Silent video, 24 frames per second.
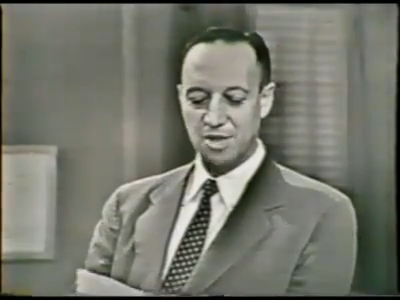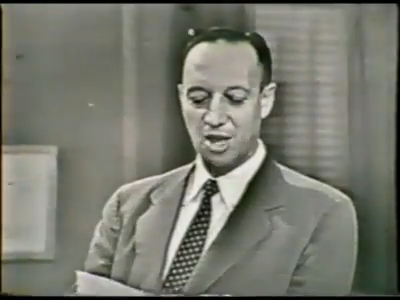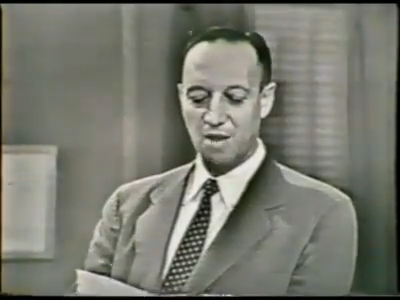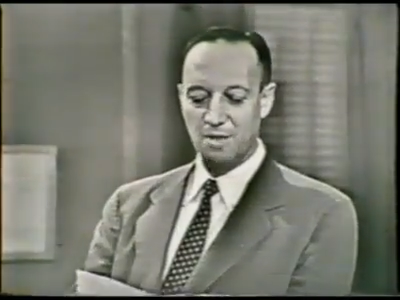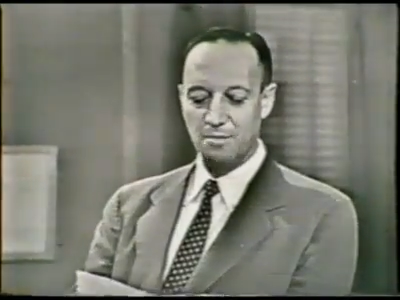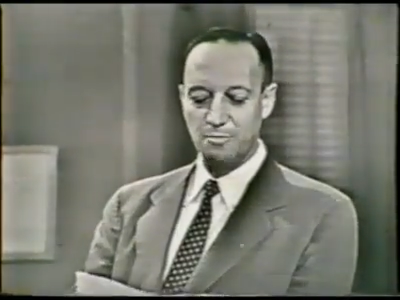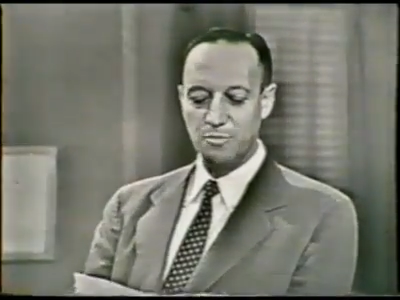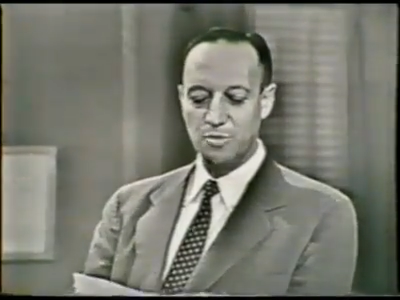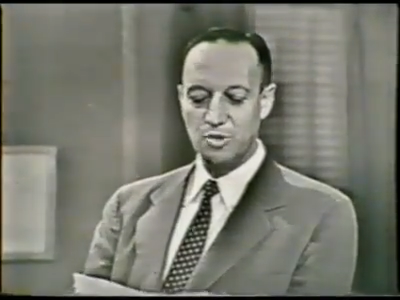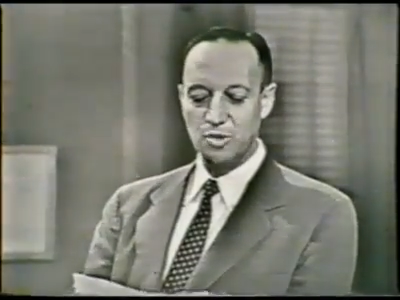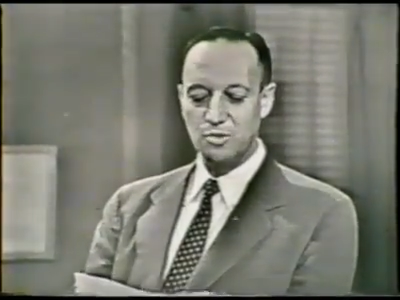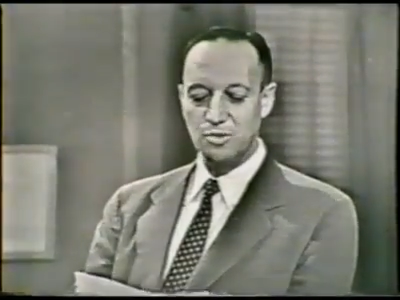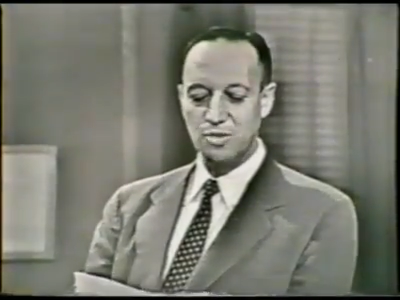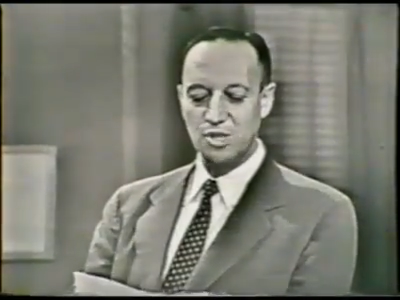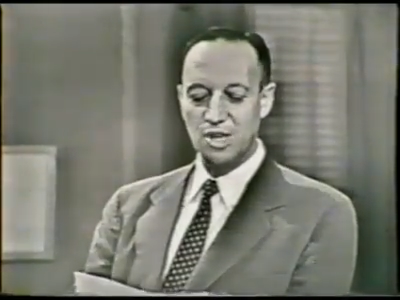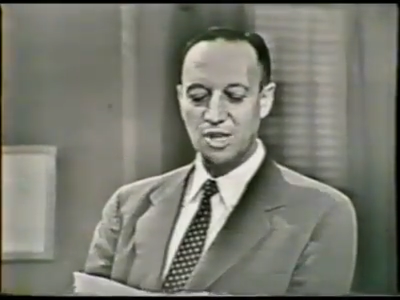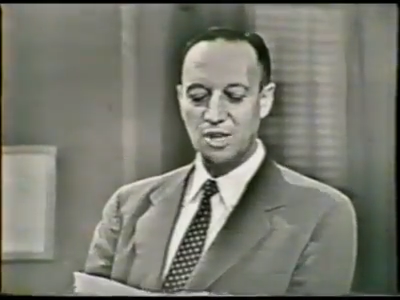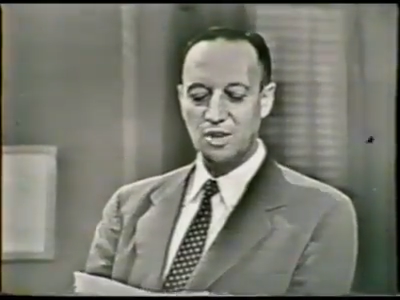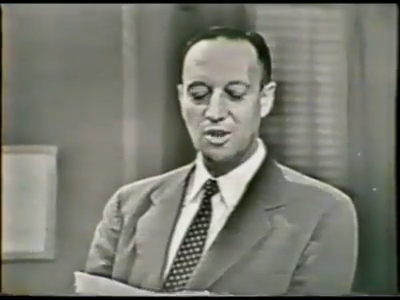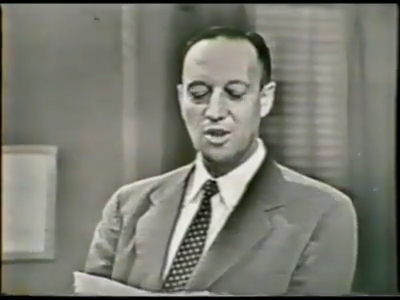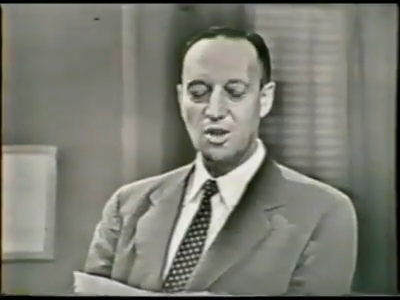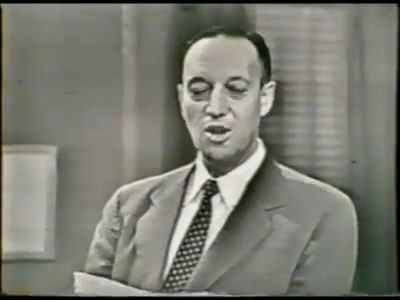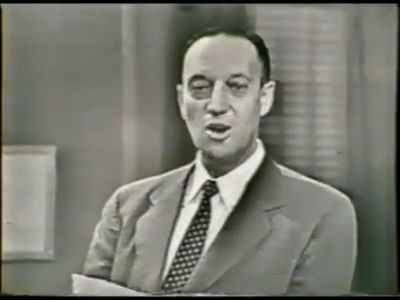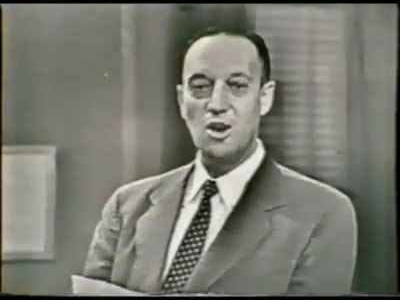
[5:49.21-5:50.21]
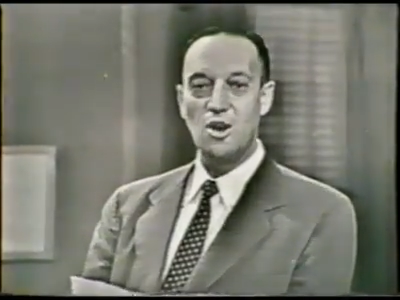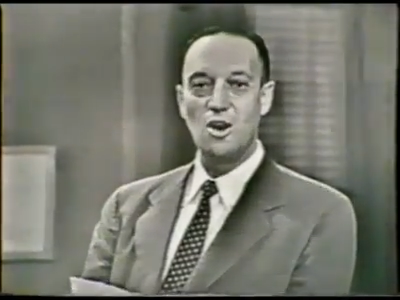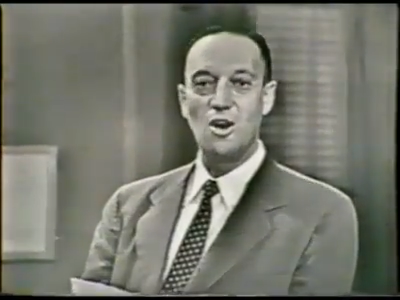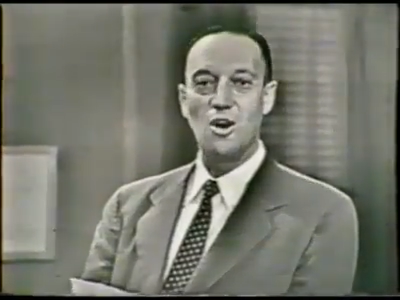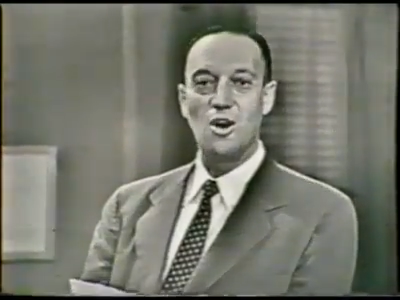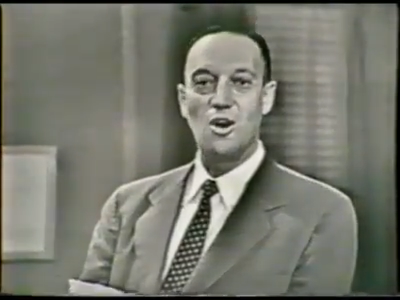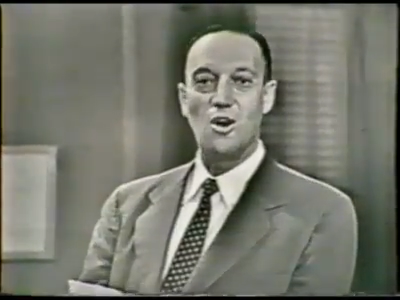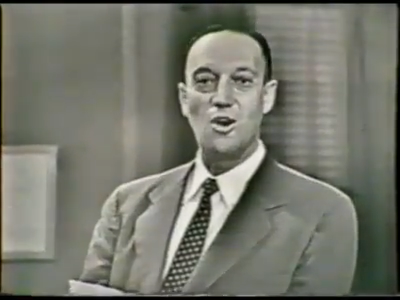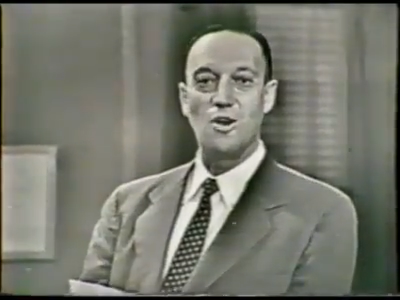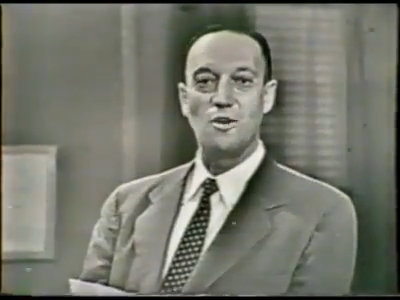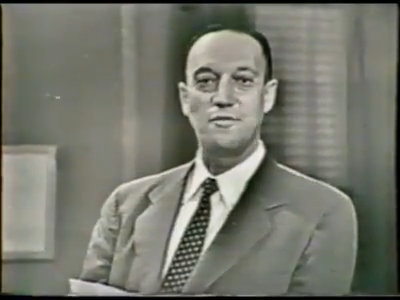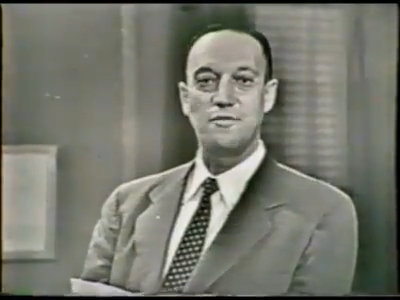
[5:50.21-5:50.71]
amusing,
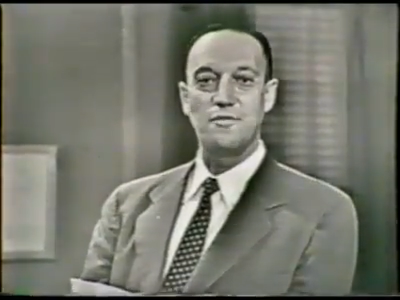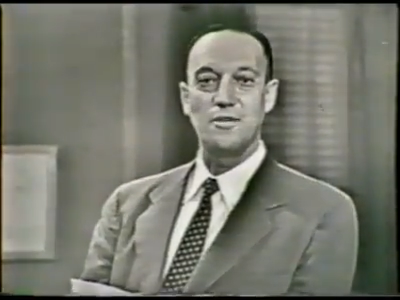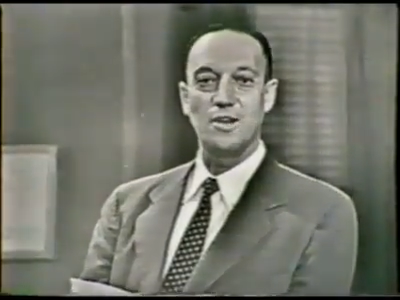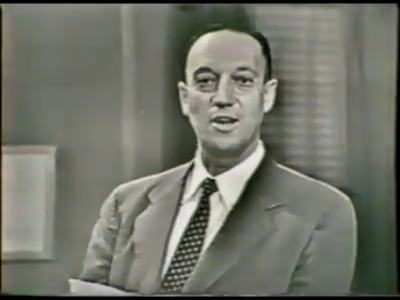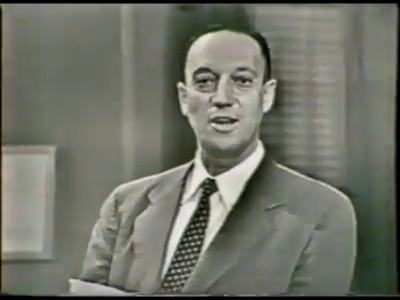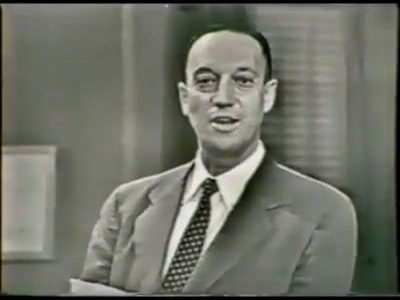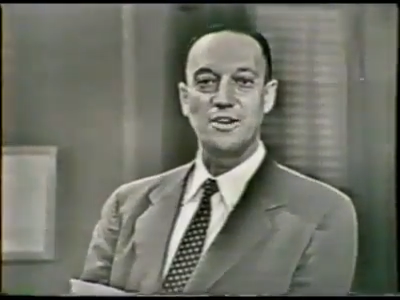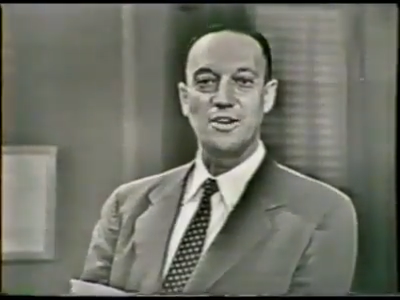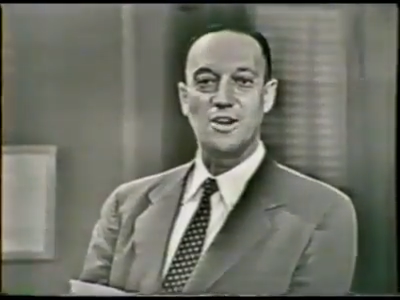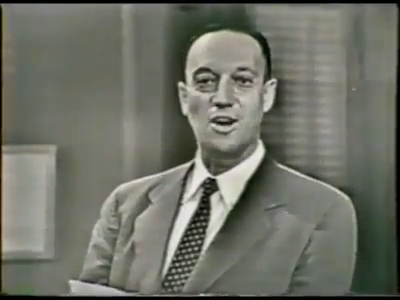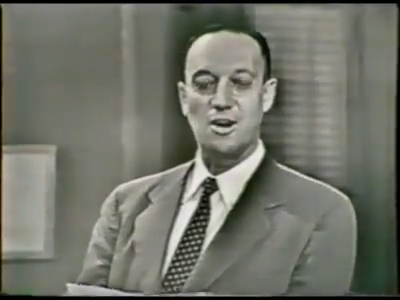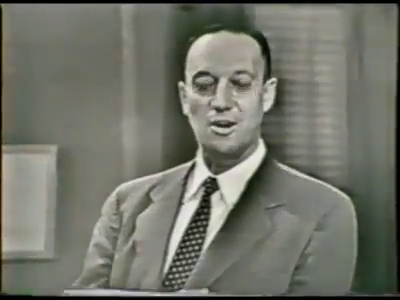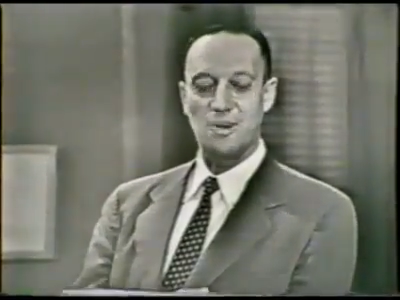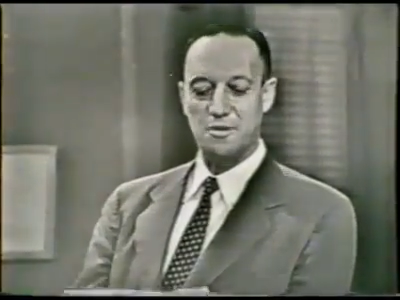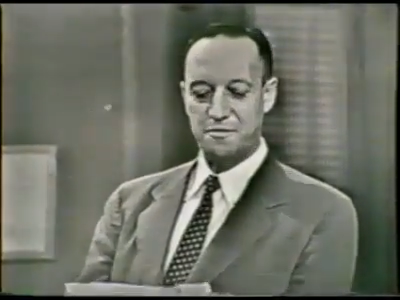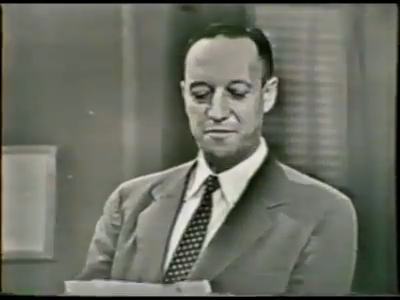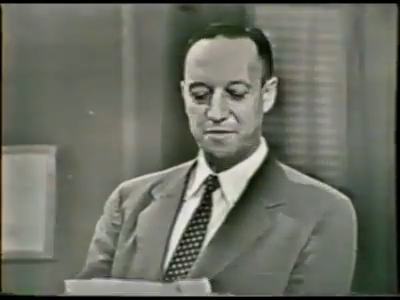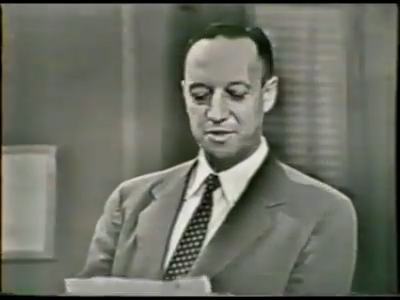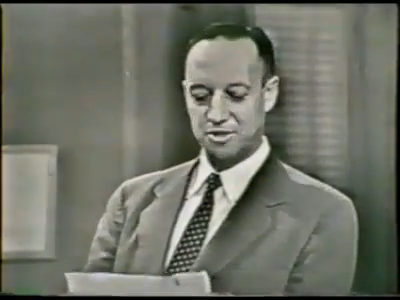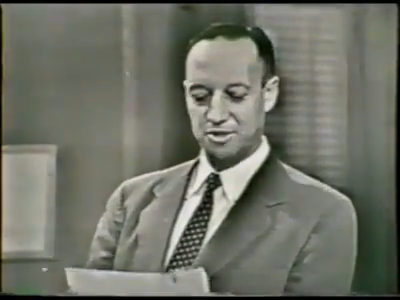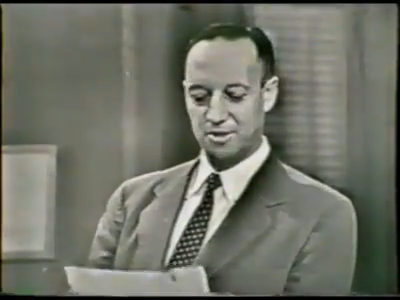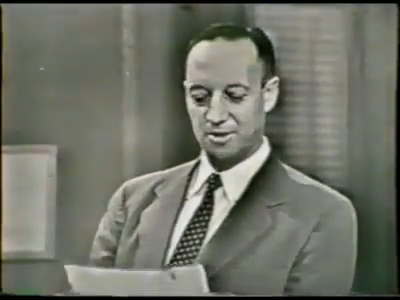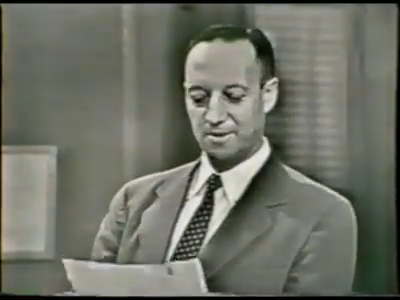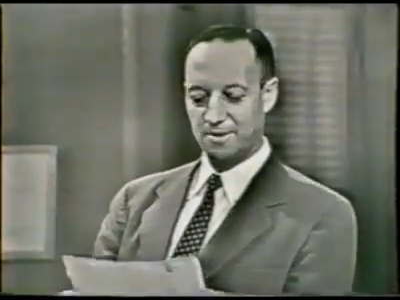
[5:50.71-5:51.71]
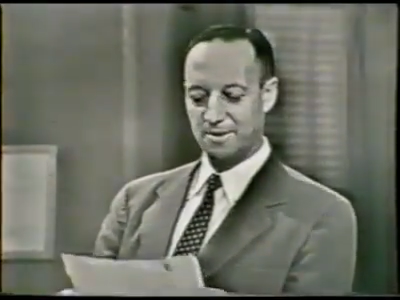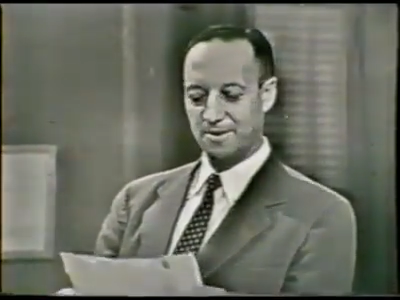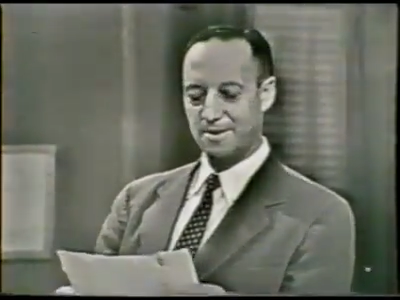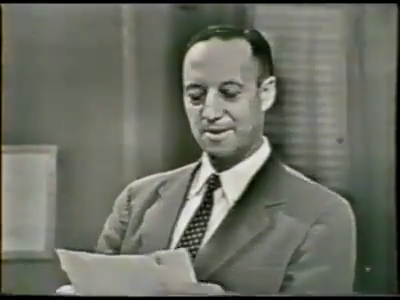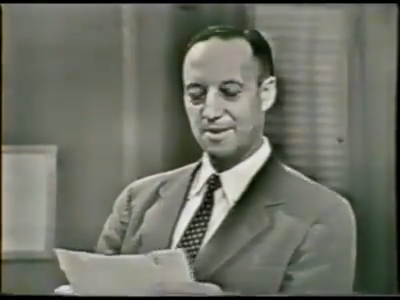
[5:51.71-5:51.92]
awful, and artificial.